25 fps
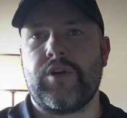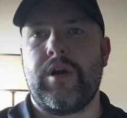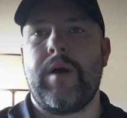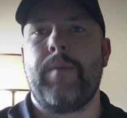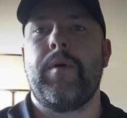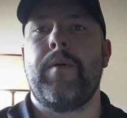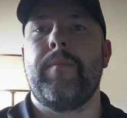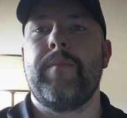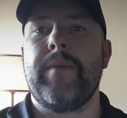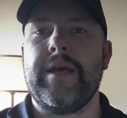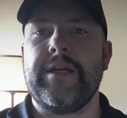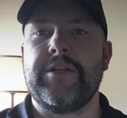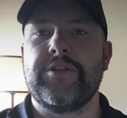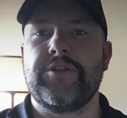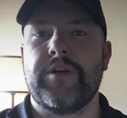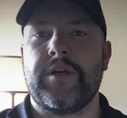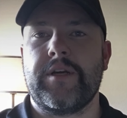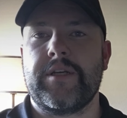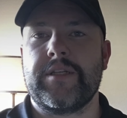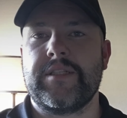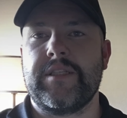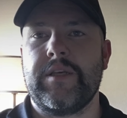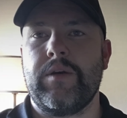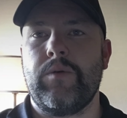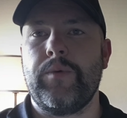trauma
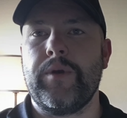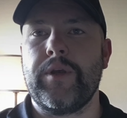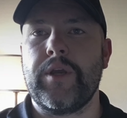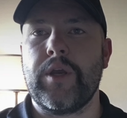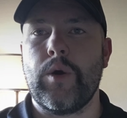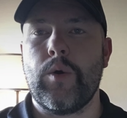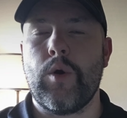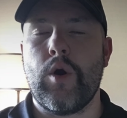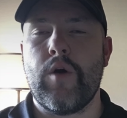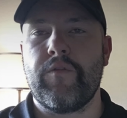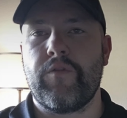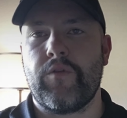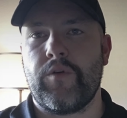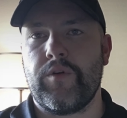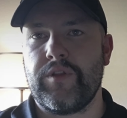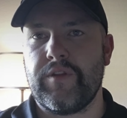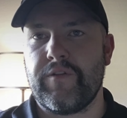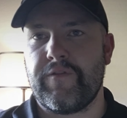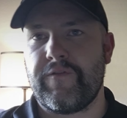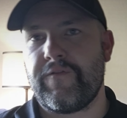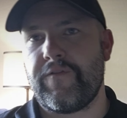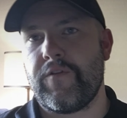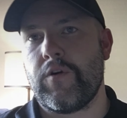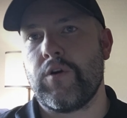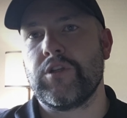matrix that we go over in
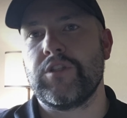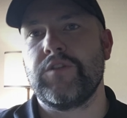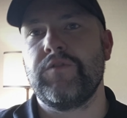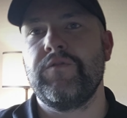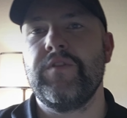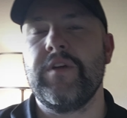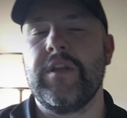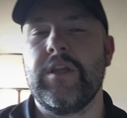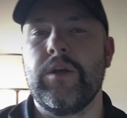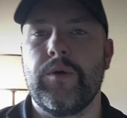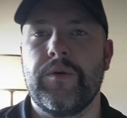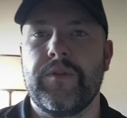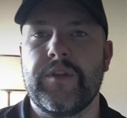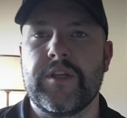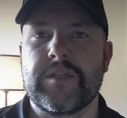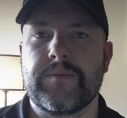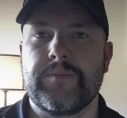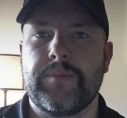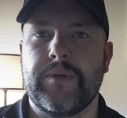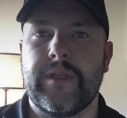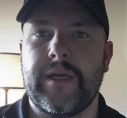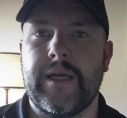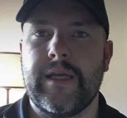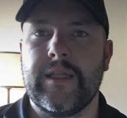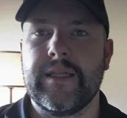the first video in this
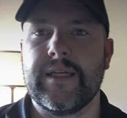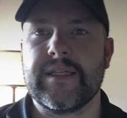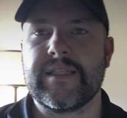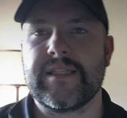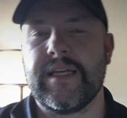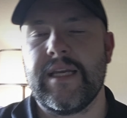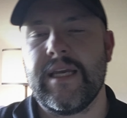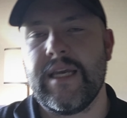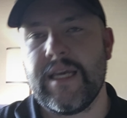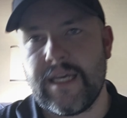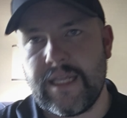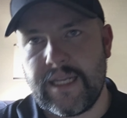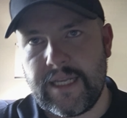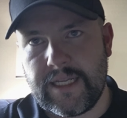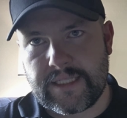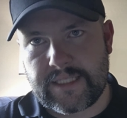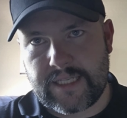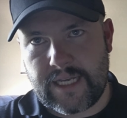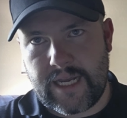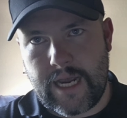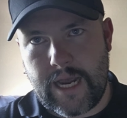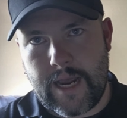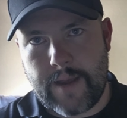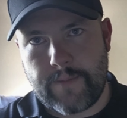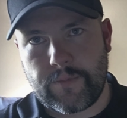playlist,
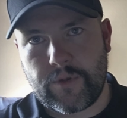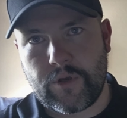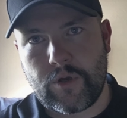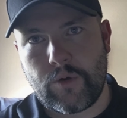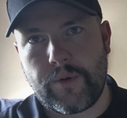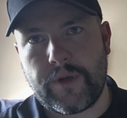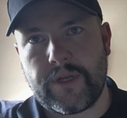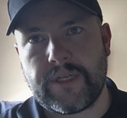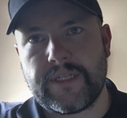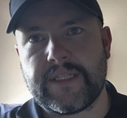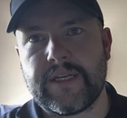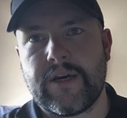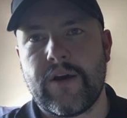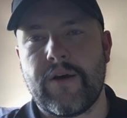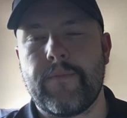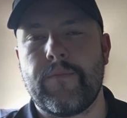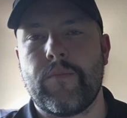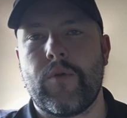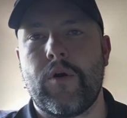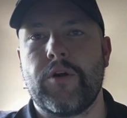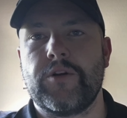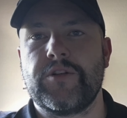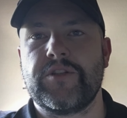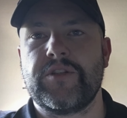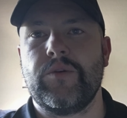anytime going down
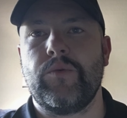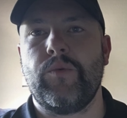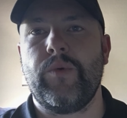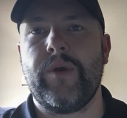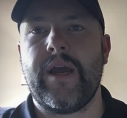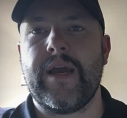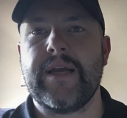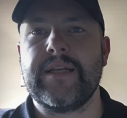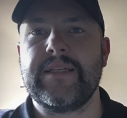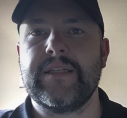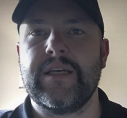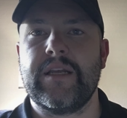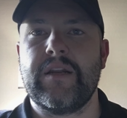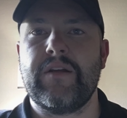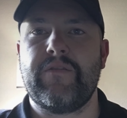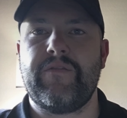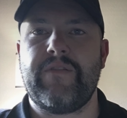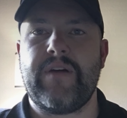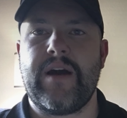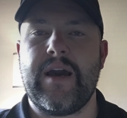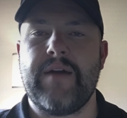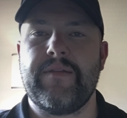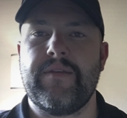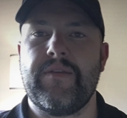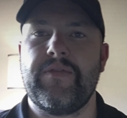March that we
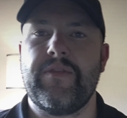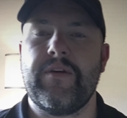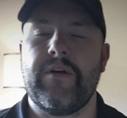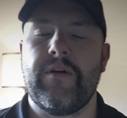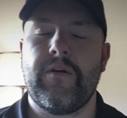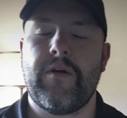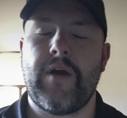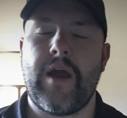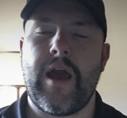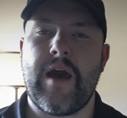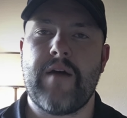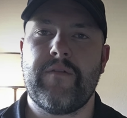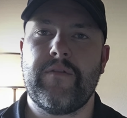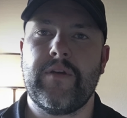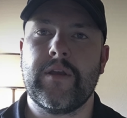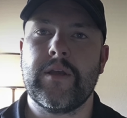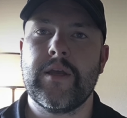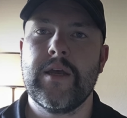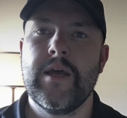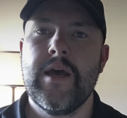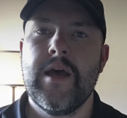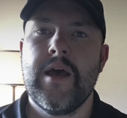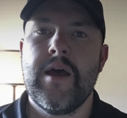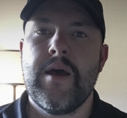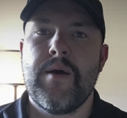identify that they're
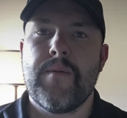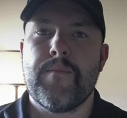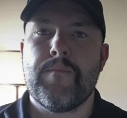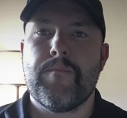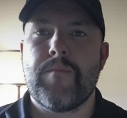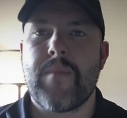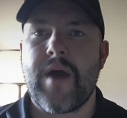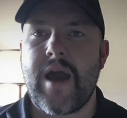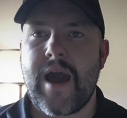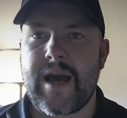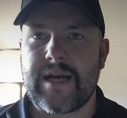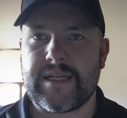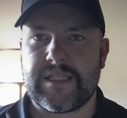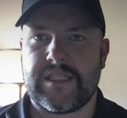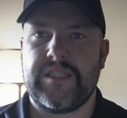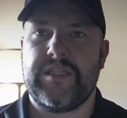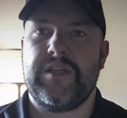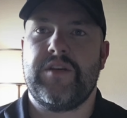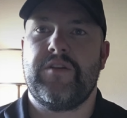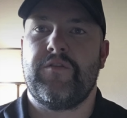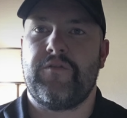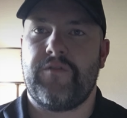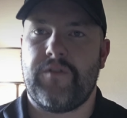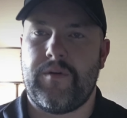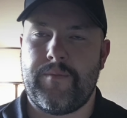having
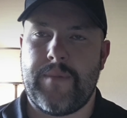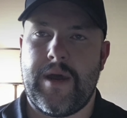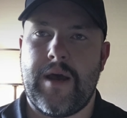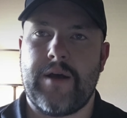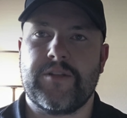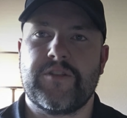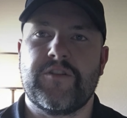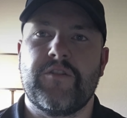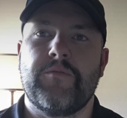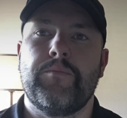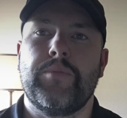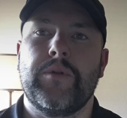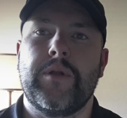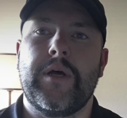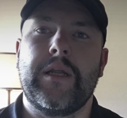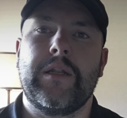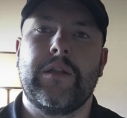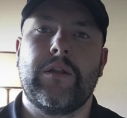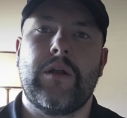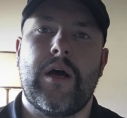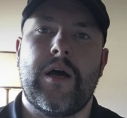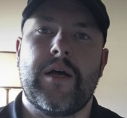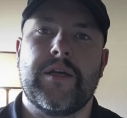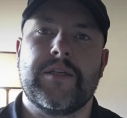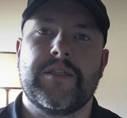massive amounts of
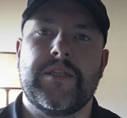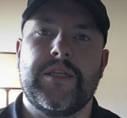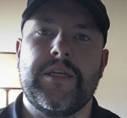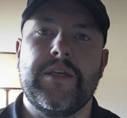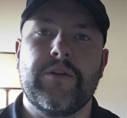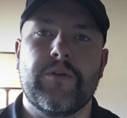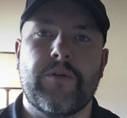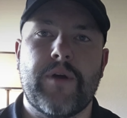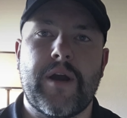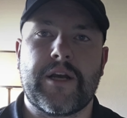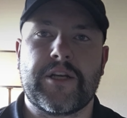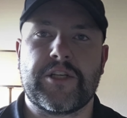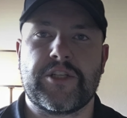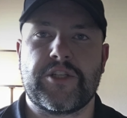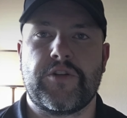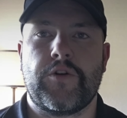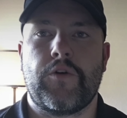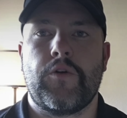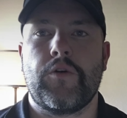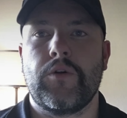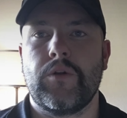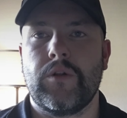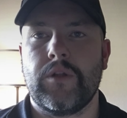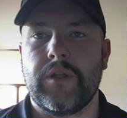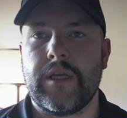blood loss, either
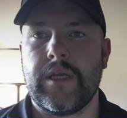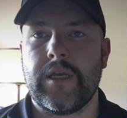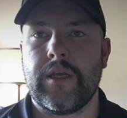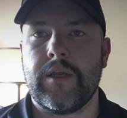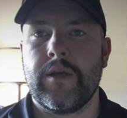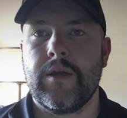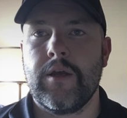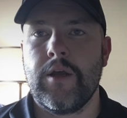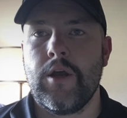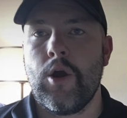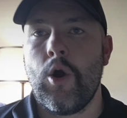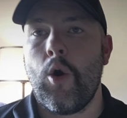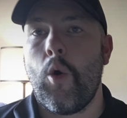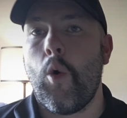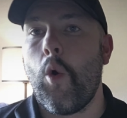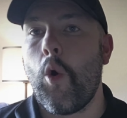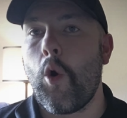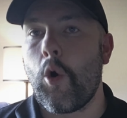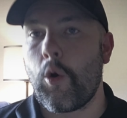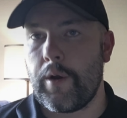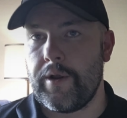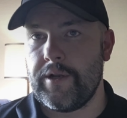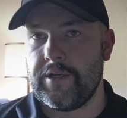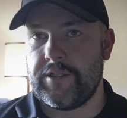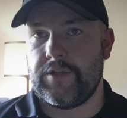externally
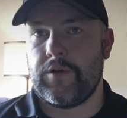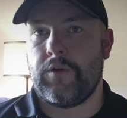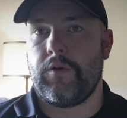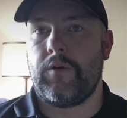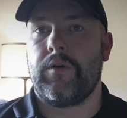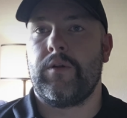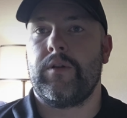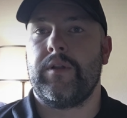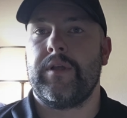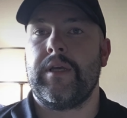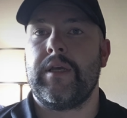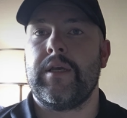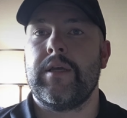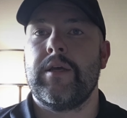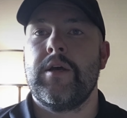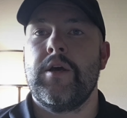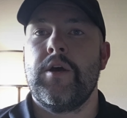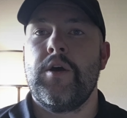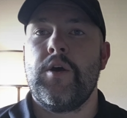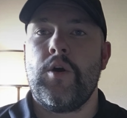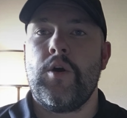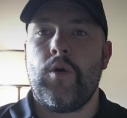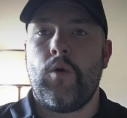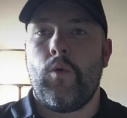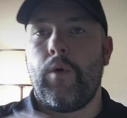or internally,
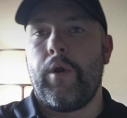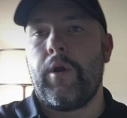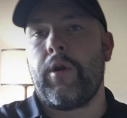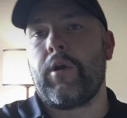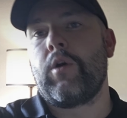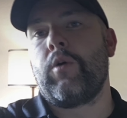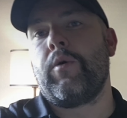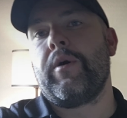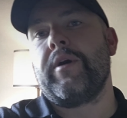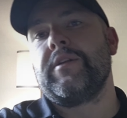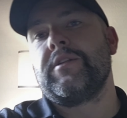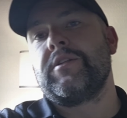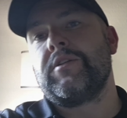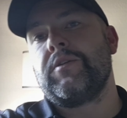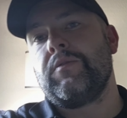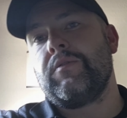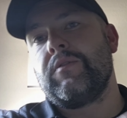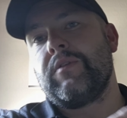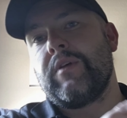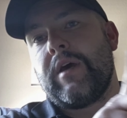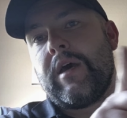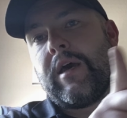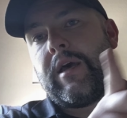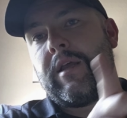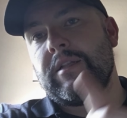we're going
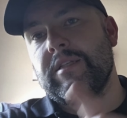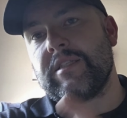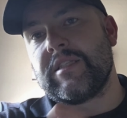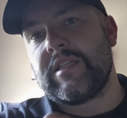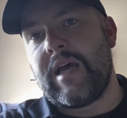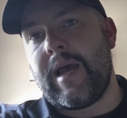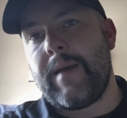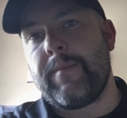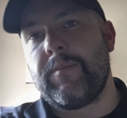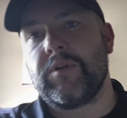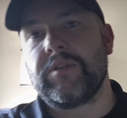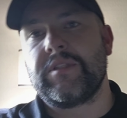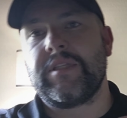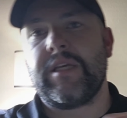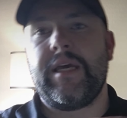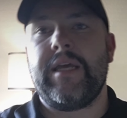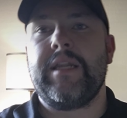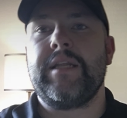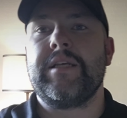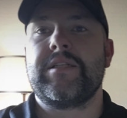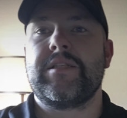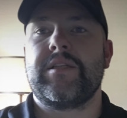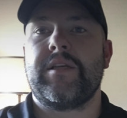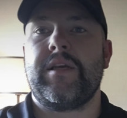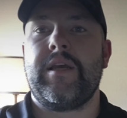to then
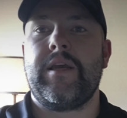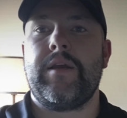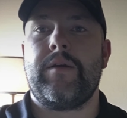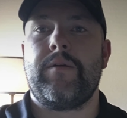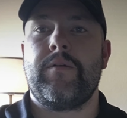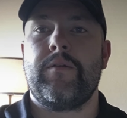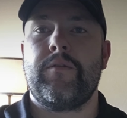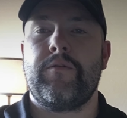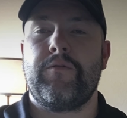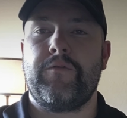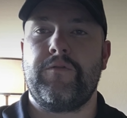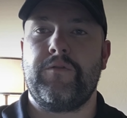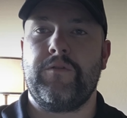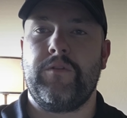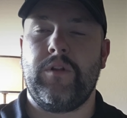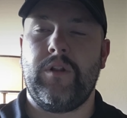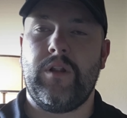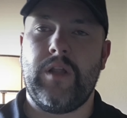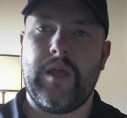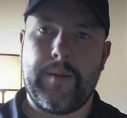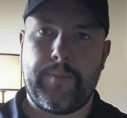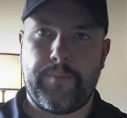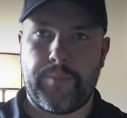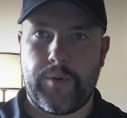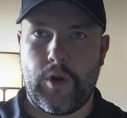simultaneously
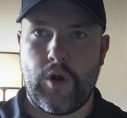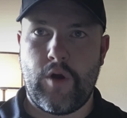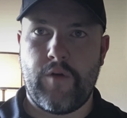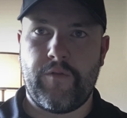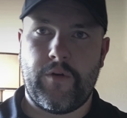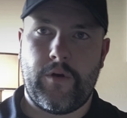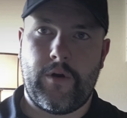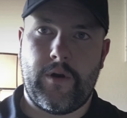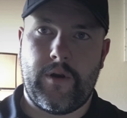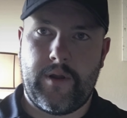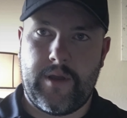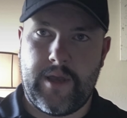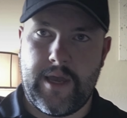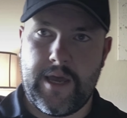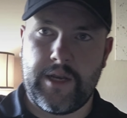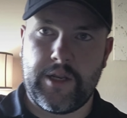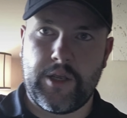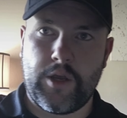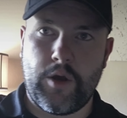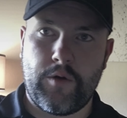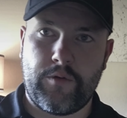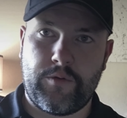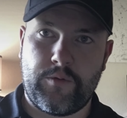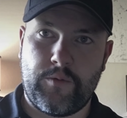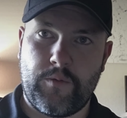flip over
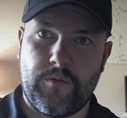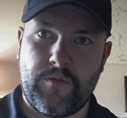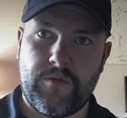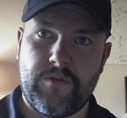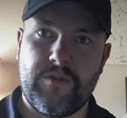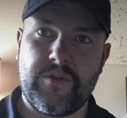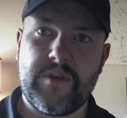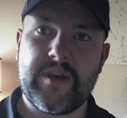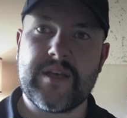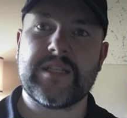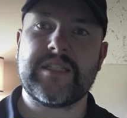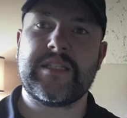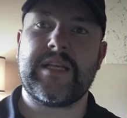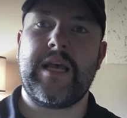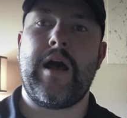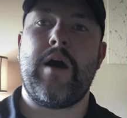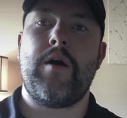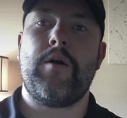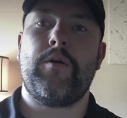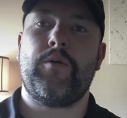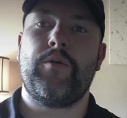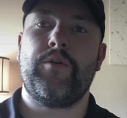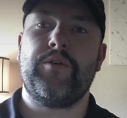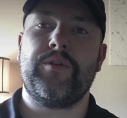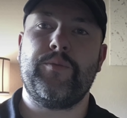and go through this
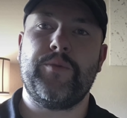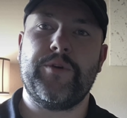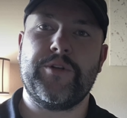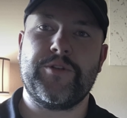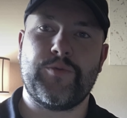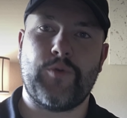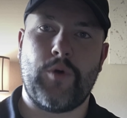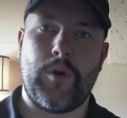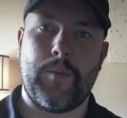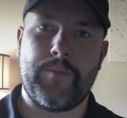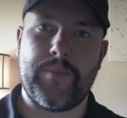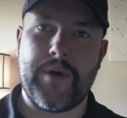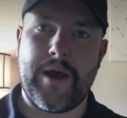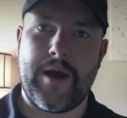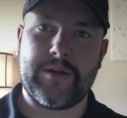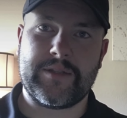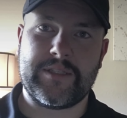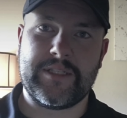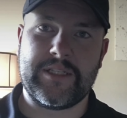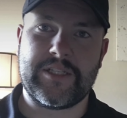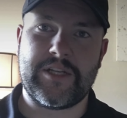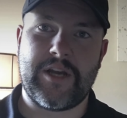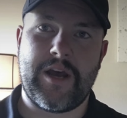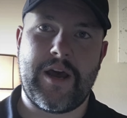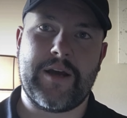algorithm, which we're about
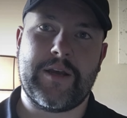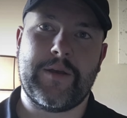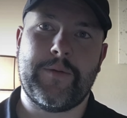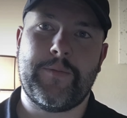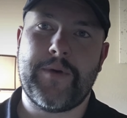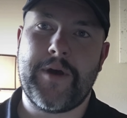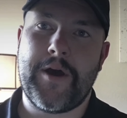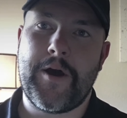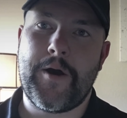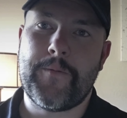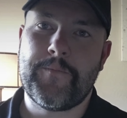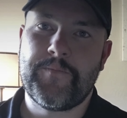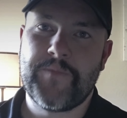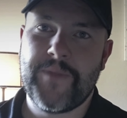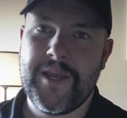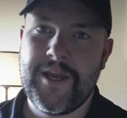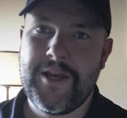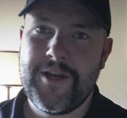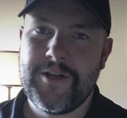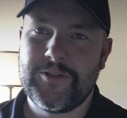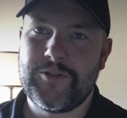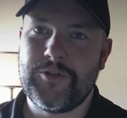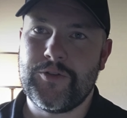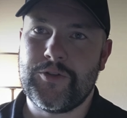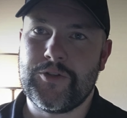to talk about,
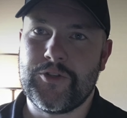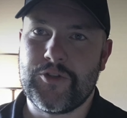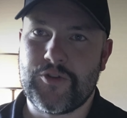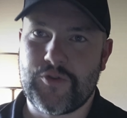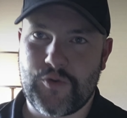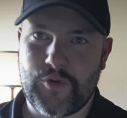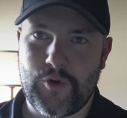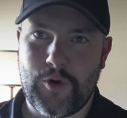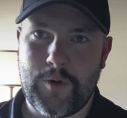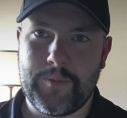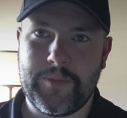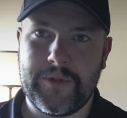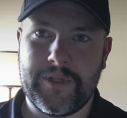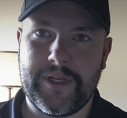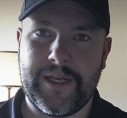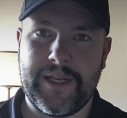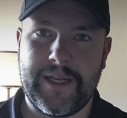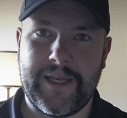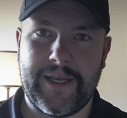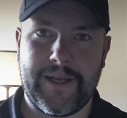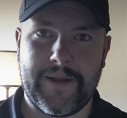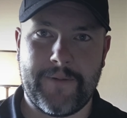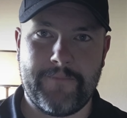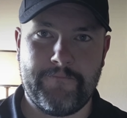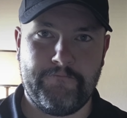to control
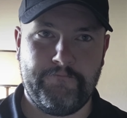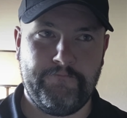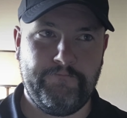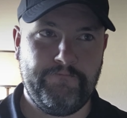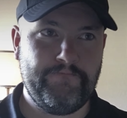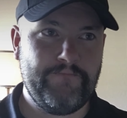bleeding.